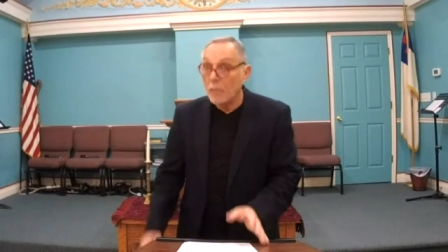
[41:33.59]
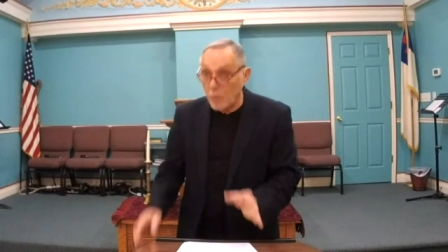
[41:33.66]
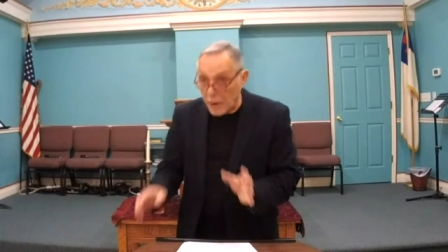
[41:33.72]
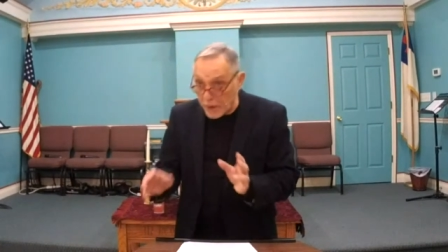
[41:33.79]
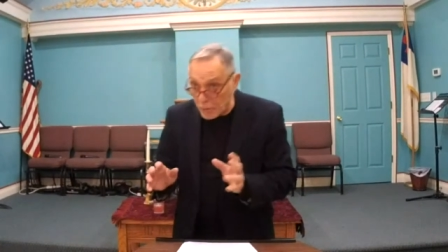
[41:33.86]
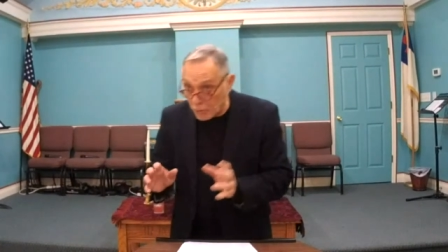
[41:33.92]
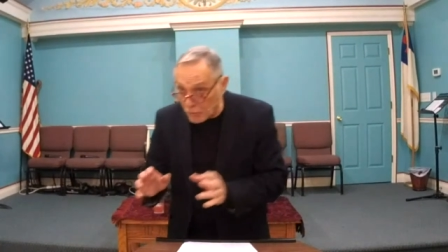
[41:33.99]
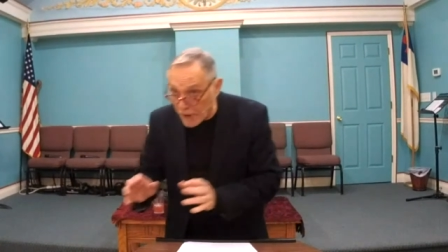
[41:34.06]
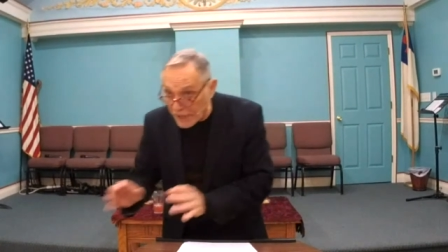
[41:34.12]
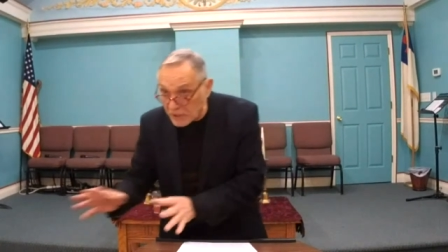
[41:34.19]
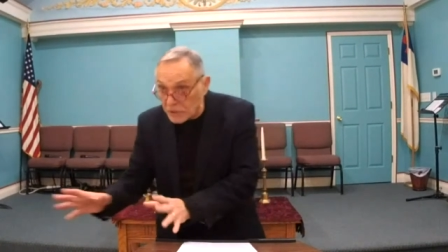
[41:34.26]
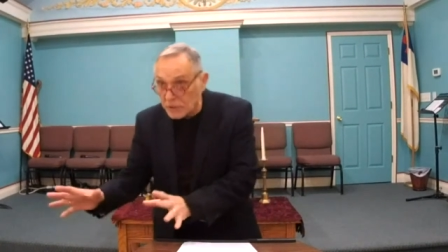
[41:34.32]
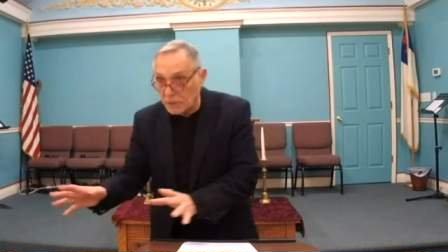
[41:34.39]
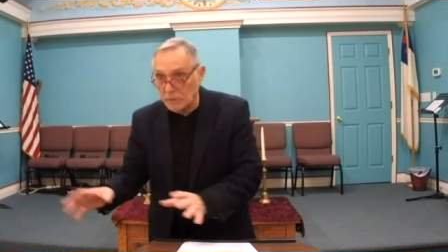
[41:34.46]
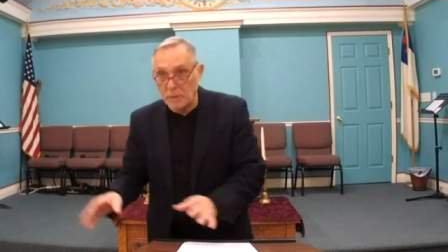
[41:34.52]
We
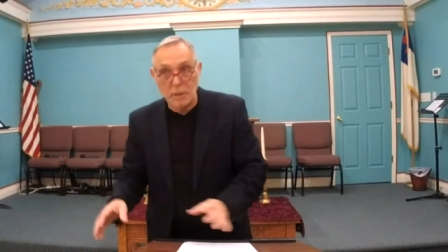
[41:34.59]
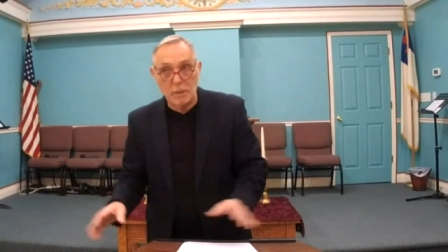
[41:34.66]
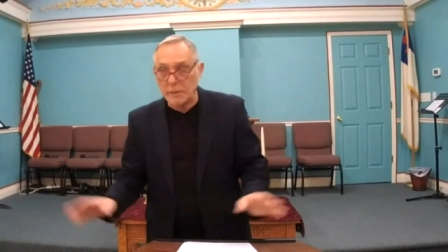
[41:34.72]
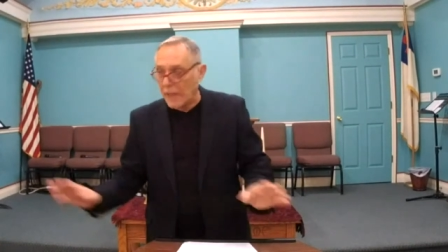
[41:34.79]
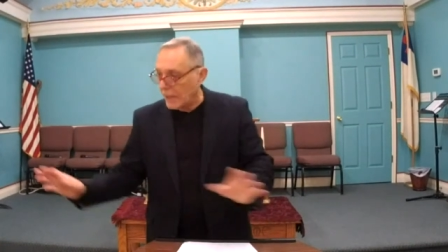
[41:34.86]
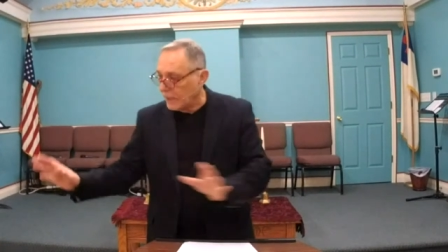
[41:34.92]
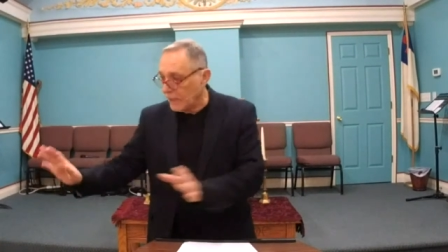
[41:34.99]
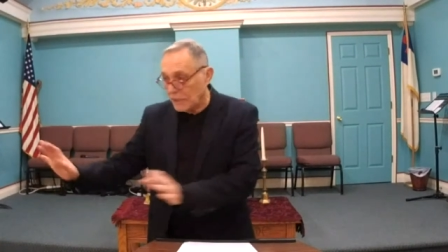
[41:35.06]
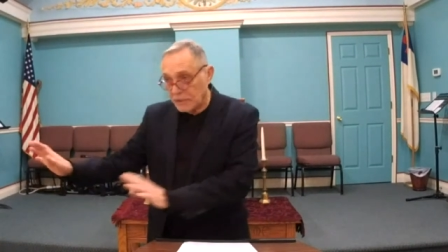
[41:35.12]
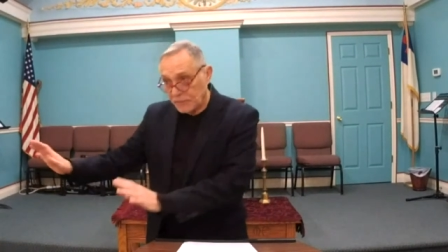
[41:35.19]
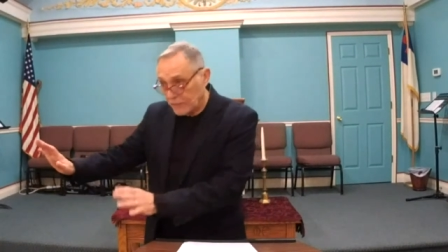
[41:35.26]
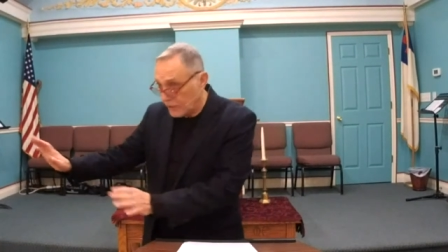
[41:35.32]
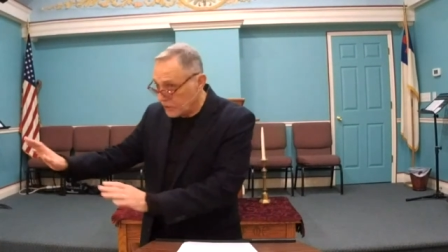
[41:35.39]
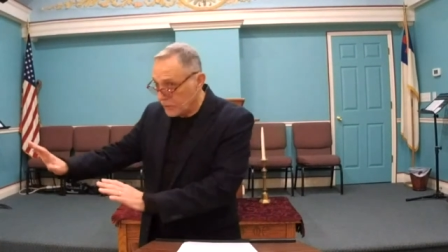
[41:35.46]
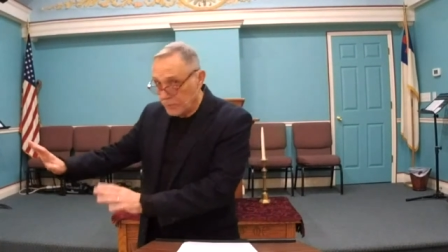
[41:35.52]
wrestle, not
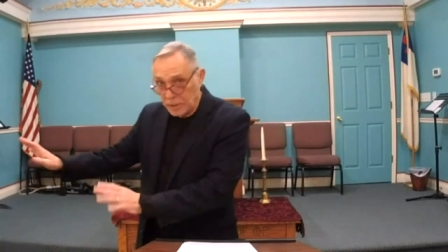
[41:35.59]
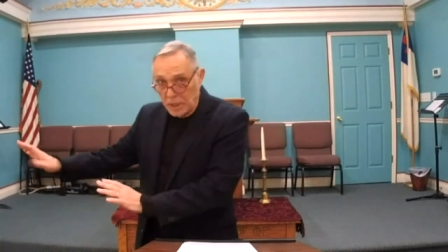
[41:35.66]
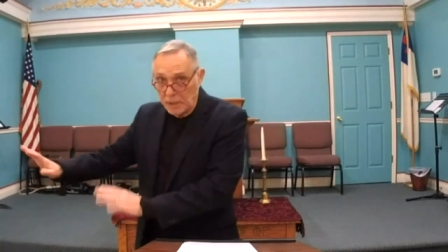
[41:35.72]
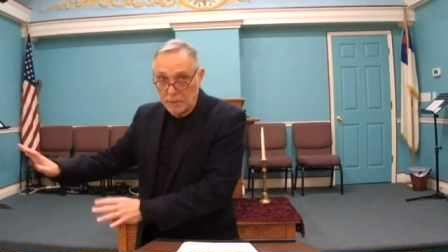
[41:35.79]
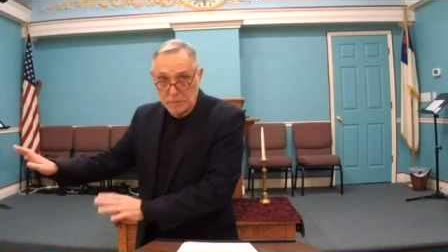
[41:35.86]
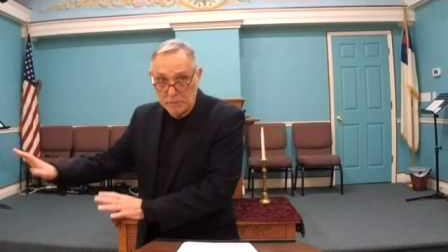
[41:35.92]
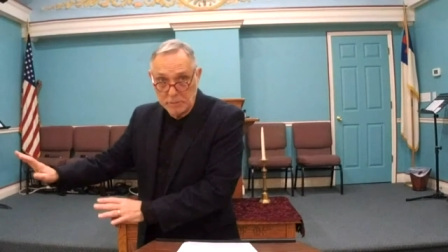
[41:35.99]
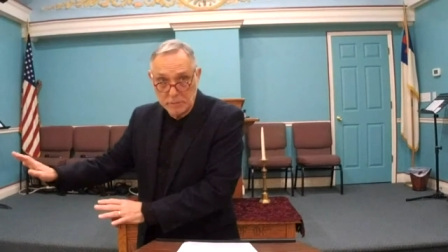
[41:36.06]
against flesh and blood,